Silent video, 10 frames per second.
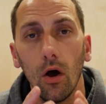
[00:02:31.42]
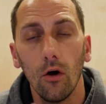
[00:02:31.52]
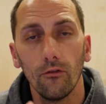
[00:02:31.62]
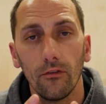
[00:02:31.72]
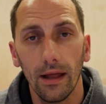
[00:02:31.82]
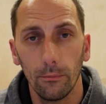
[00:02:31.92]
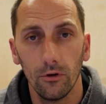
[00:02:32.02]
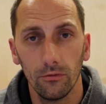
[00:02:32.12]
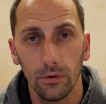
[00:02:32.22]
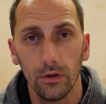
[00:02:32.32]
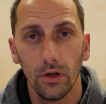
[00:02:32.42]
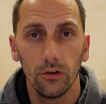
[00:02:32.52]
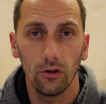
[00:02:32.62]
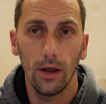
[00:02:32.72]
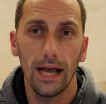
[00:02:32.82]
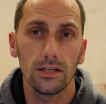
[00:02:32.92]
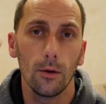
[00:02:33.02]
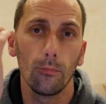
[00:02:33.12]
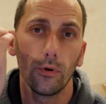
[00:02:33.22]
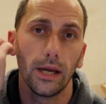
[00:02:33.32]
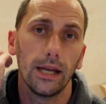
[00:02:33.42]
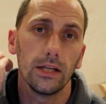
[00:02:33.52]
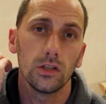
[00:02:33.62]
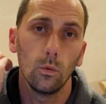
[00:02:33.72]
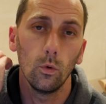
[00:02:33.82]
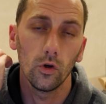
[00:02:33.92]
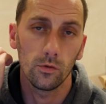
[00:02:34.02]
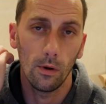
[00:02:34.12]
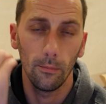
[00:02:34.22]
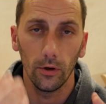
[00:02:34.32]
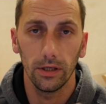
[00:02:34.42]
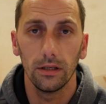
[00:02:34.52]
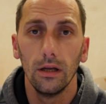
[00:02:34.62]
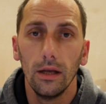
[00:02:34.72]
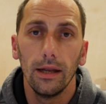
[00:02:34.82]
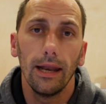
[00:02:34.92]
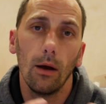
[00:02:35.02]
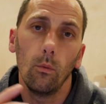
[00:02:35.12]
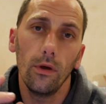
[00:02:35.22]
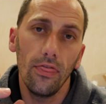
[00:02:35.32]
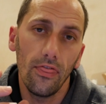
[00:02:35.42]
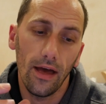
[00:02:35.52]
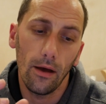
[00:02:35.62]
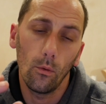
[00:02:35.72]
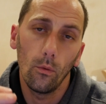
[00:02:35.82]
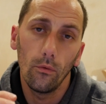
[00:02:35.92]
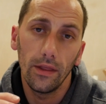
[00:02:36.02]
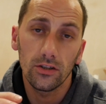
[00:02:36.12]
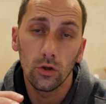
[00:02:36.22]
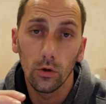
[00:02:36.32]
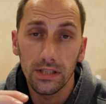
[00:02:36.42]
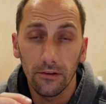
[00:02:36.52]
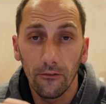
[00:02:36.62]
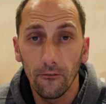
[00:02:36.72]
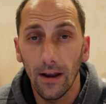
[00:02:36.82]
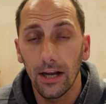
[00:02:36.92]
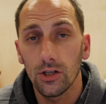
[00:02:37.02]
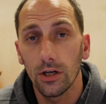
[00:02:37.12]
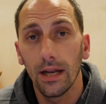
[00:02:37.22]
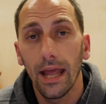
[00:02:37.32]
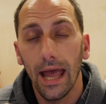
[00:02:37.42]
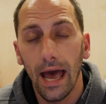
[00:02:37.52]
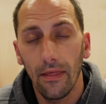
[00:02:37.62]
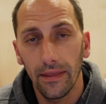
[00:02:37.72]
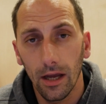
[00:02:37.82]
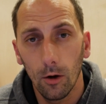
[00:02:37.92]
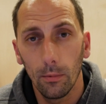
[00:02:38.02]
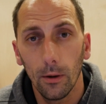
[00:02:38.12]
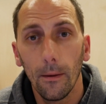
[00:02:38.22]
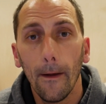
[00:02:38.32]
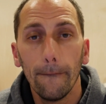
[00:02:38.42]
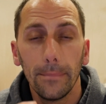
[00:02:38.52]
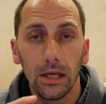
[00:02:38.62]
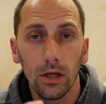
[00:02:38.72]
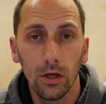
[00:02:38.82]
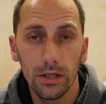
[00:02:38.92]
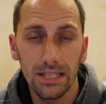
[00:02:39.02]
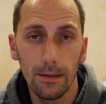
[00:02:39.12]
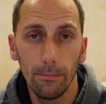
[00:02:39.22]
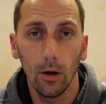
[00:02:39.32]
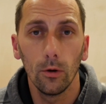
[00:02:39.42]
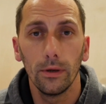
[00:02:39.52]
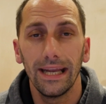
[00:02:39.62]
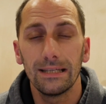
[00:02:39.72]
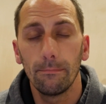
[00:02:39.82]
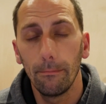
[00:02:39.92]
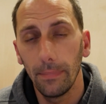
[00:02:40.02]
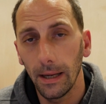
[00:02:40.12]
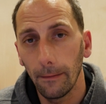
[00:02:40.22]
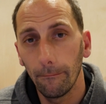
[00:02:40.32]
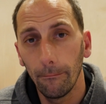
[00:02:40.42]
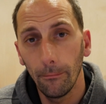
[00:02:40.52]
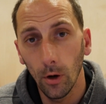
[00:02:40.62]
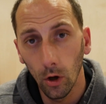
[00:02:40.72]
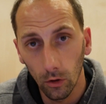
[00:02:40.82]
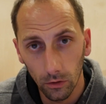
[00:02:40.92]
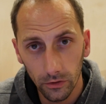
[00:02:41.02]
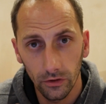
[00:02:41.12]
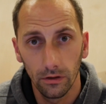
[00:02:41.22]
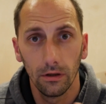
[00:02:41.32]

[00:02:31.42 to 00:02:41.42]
of that movement. So as I'm bringing it towards my body. Now with that, that's causing flexion at the elbow because the bone is being pulled